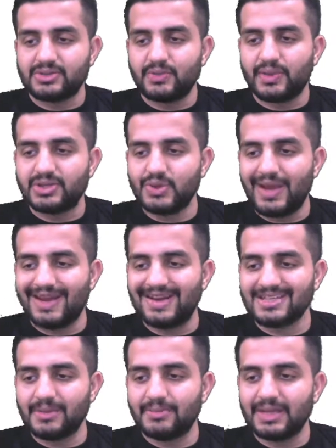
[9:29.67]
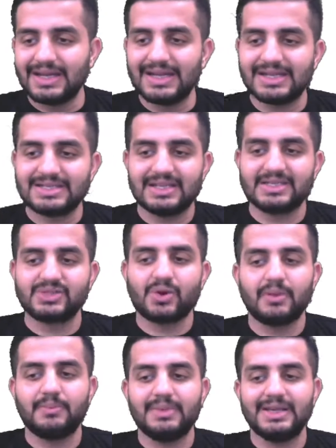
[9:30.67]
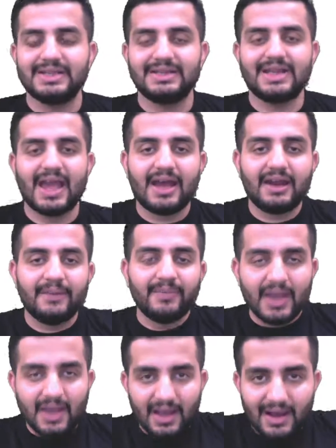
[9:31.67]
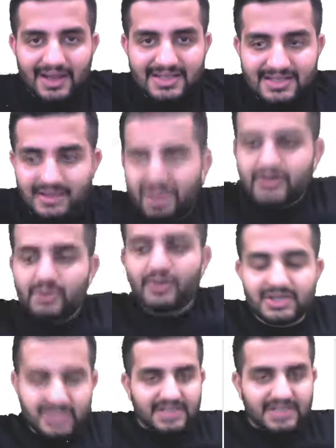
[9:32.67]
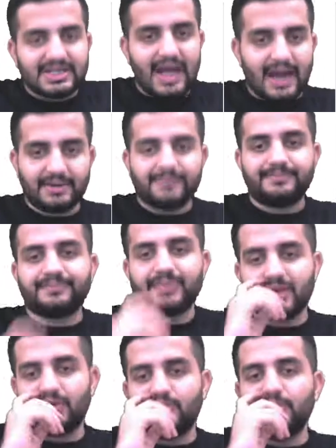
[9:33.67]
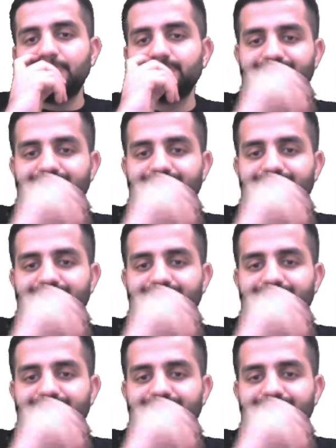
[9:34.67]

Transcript: So once you edit something, it's gonna be there unless and until you're gonna change that. Cool.